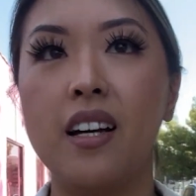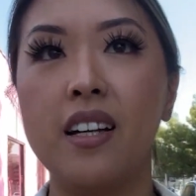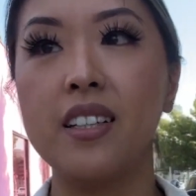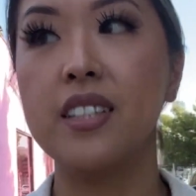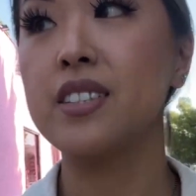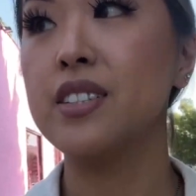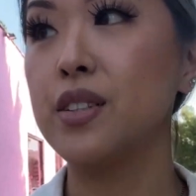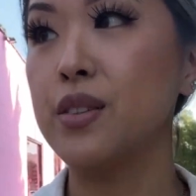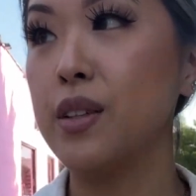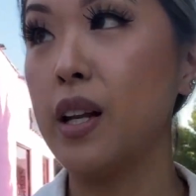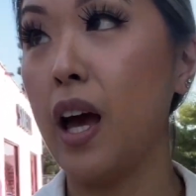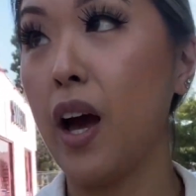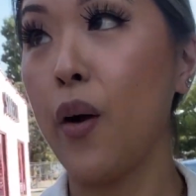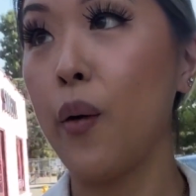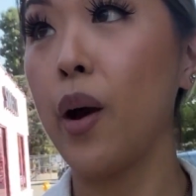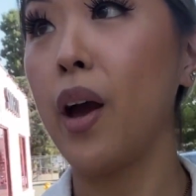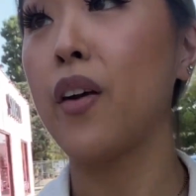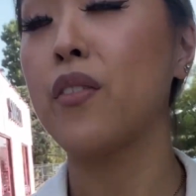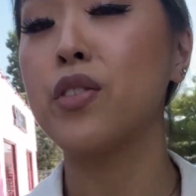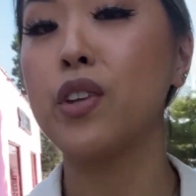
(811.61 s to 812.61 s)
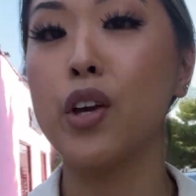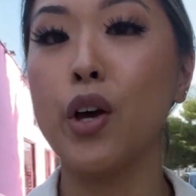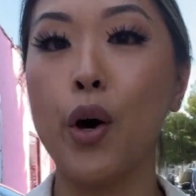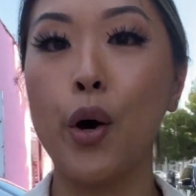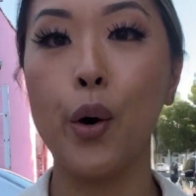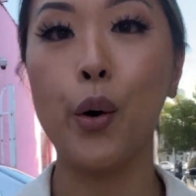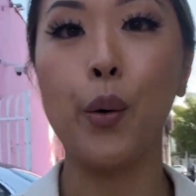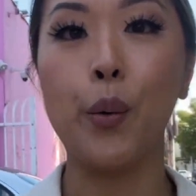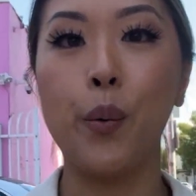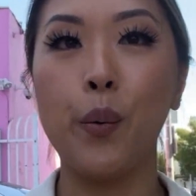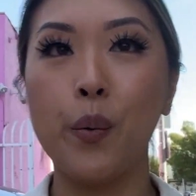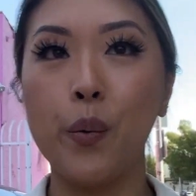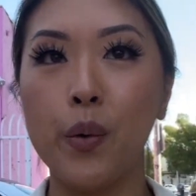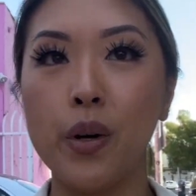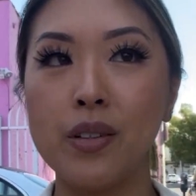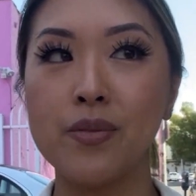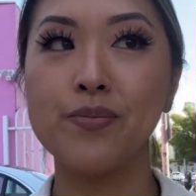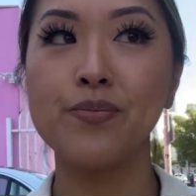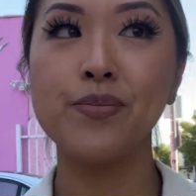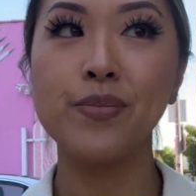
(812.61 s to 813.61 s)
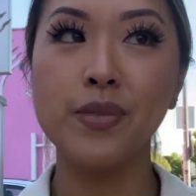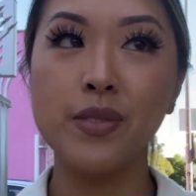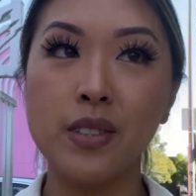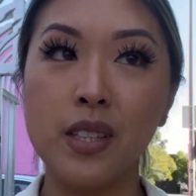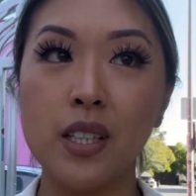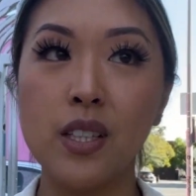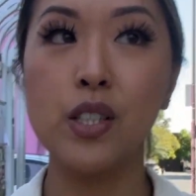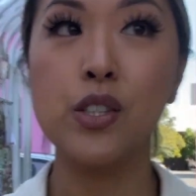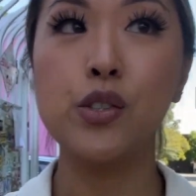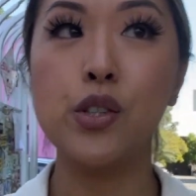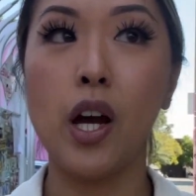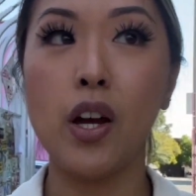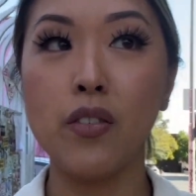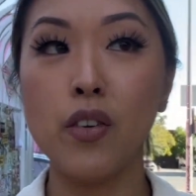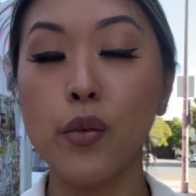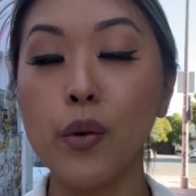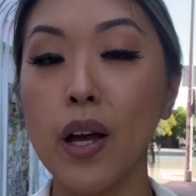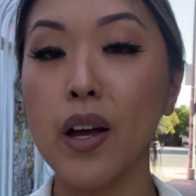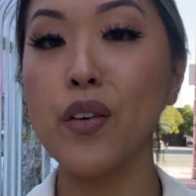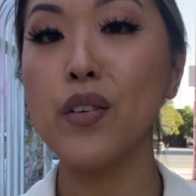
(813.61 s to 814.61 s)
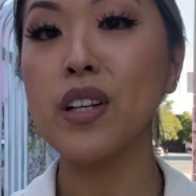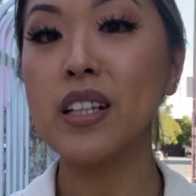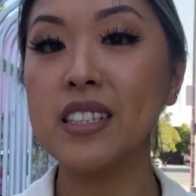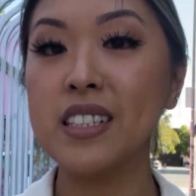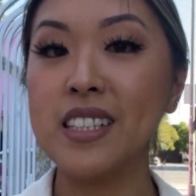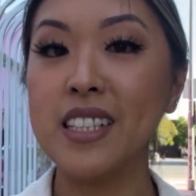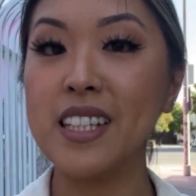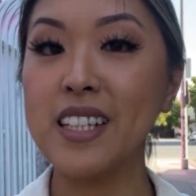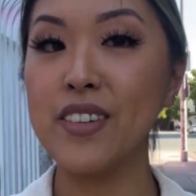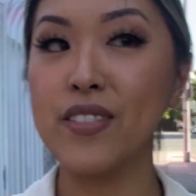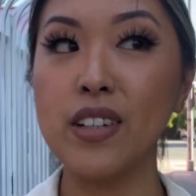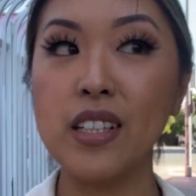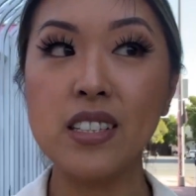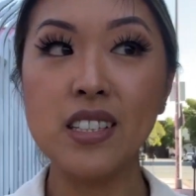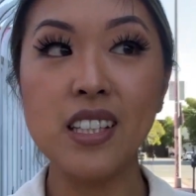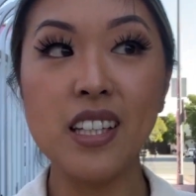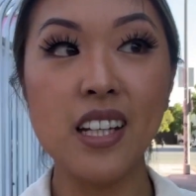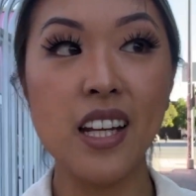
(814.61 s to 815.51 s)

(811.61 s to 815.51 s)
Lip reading: So now I have to go drive around and see if I see